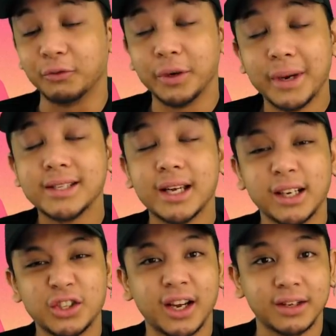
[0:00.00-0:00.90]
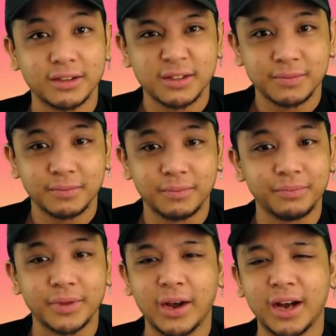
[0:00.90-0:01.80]
we might stand a chance.
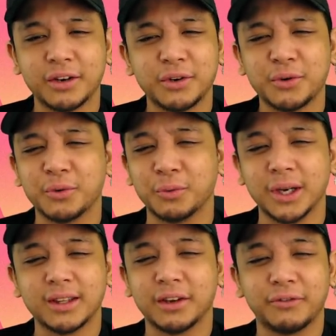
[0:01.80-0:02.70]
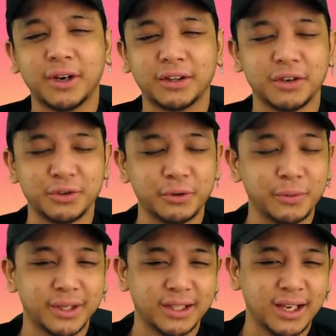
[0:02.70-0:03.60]
Now, I don't know what the fuck they're
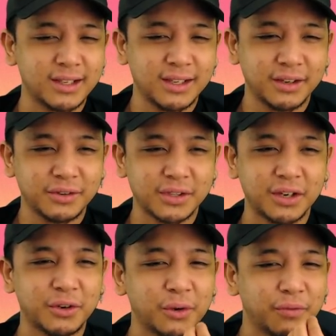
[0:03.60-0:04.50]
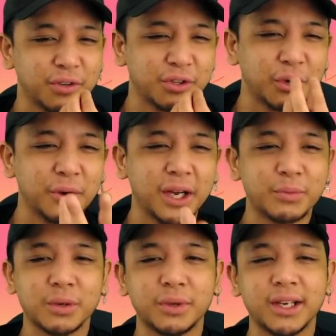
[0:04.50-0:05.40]
doing with the Ten Tails. I don't know if it's throwing
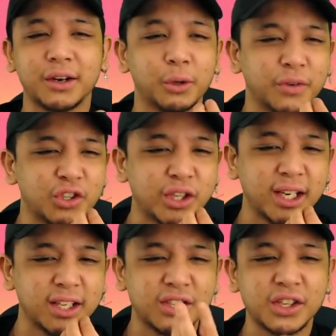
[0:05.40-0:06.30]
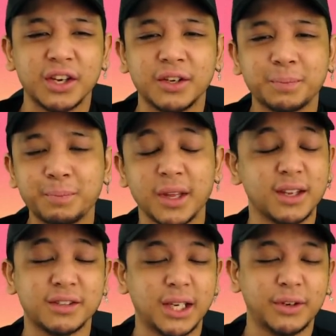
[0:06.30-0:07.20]
up something. I don't know if it's shedding its skin.
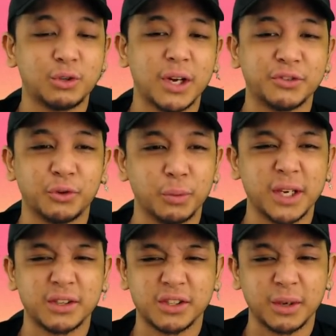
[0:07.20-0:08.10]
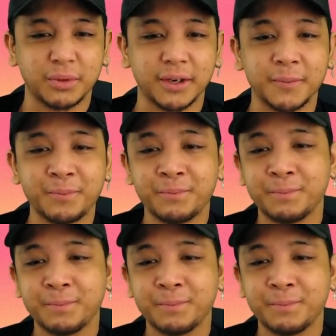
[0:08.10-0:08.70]
It's definitely transforming into something,